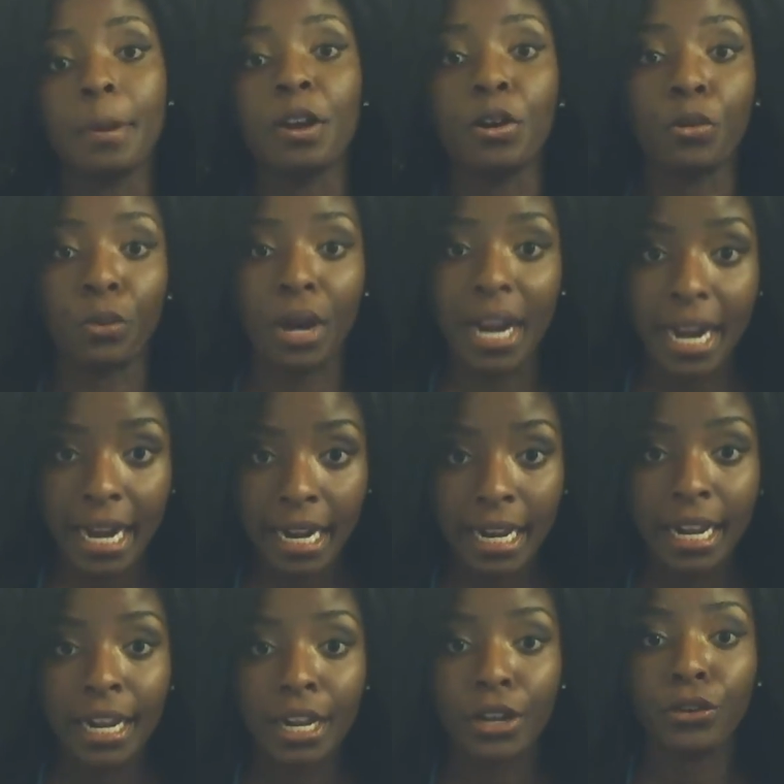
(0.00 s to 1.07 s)
Great,
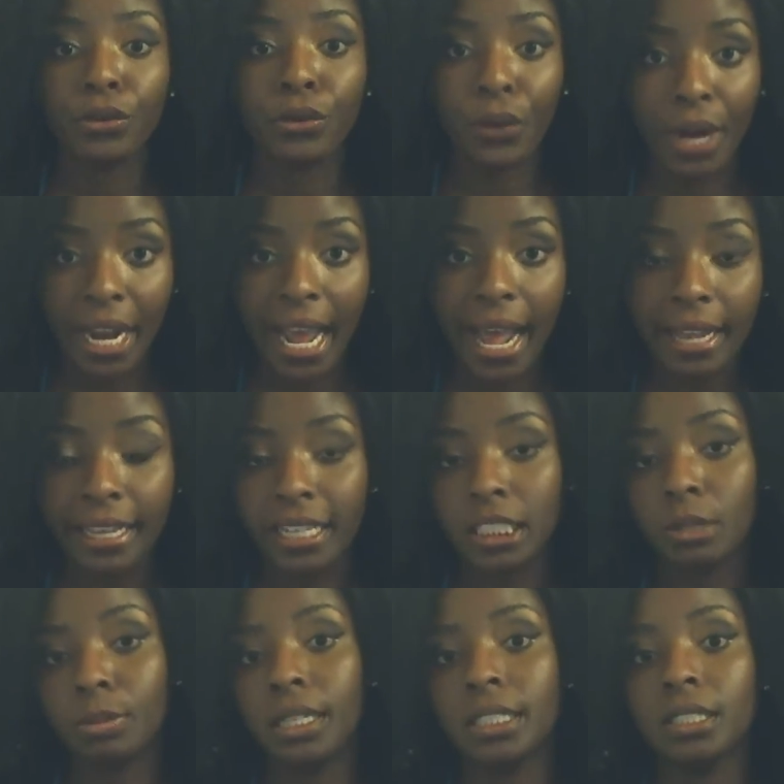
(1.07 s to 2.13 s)
great
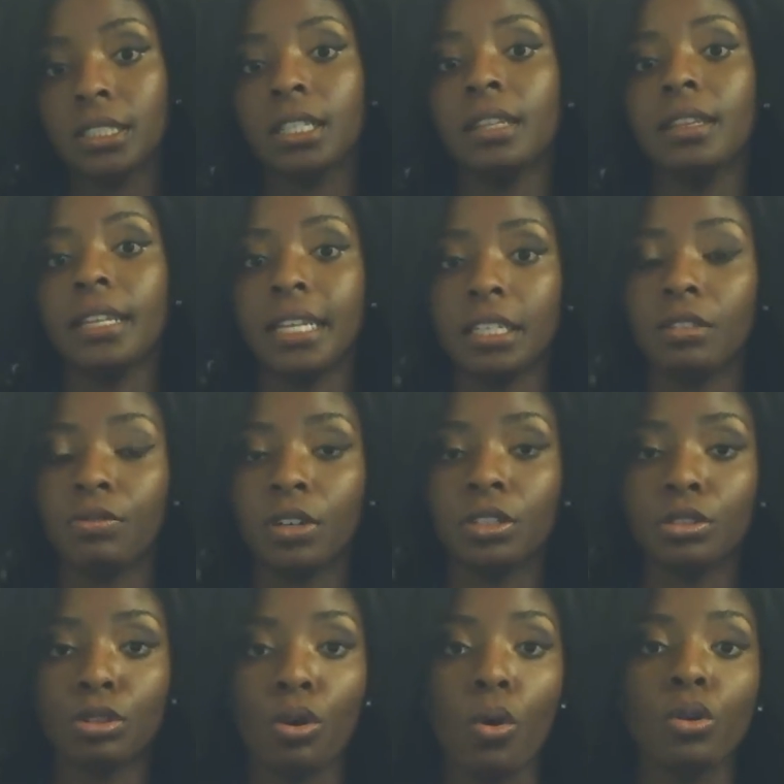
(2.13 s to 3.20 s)
AliExpress lace
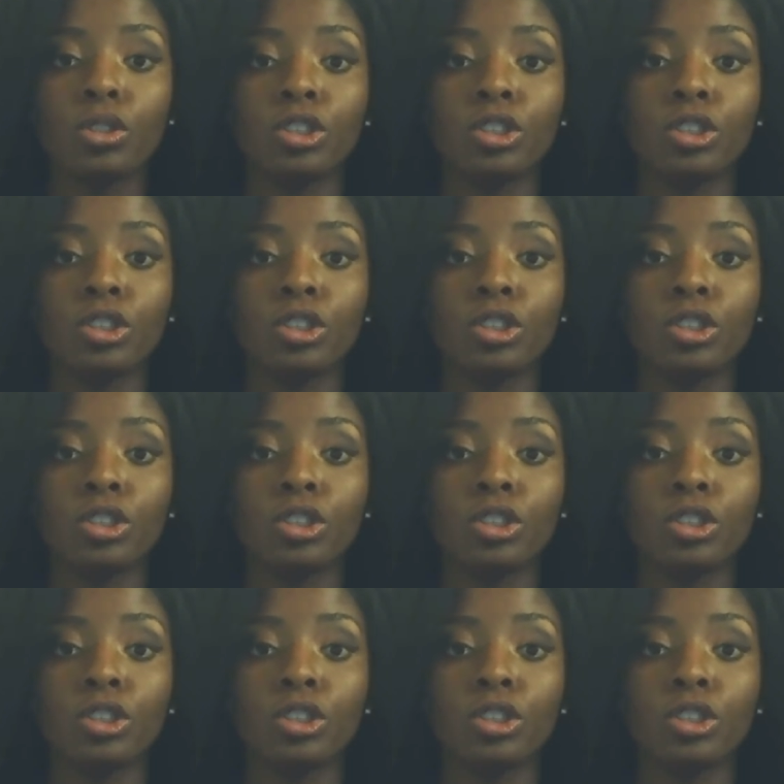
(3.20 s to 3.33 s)
frontal.